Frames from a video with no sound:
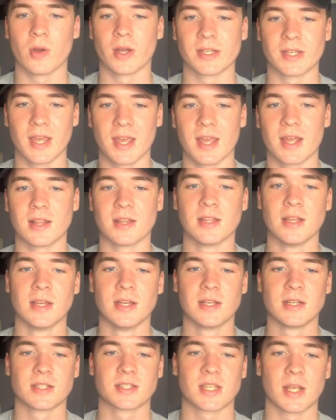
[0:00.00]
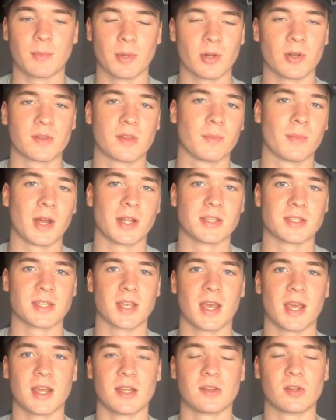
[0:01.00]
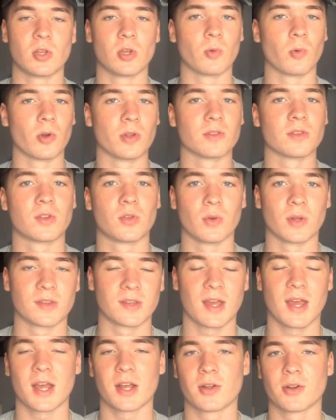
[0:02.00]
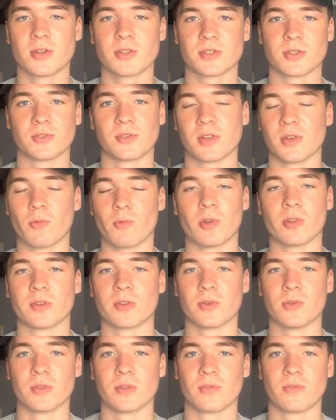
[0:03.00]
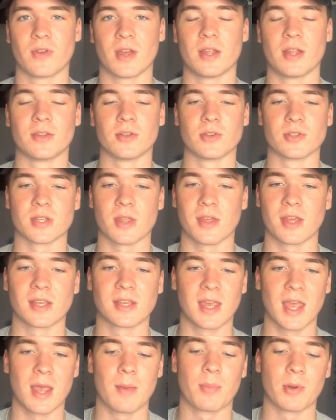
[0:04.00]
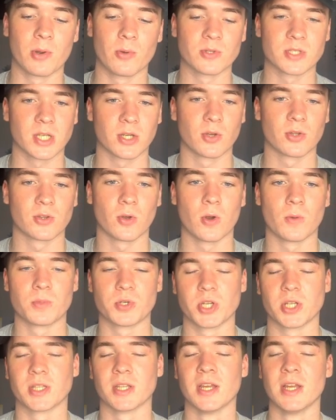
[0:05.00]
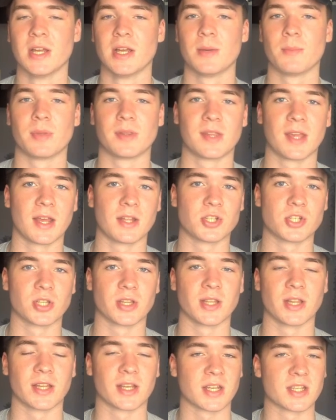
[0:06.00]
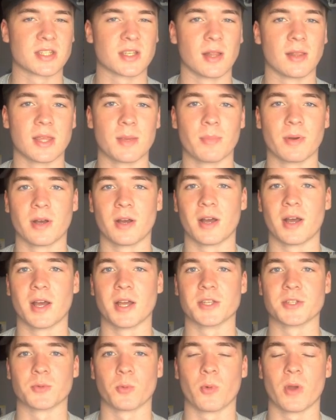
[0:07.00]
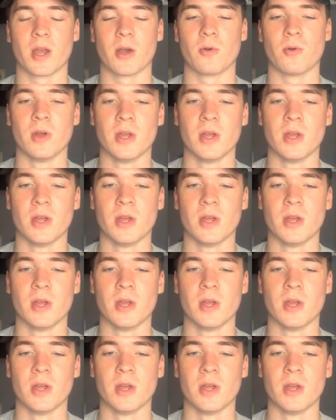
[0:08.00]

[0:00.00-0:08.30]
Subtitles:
Again, similar to Man City, do you want two attackers or do you want two defenders? I think Gabriel is a good option, potentially like a Saliba as well.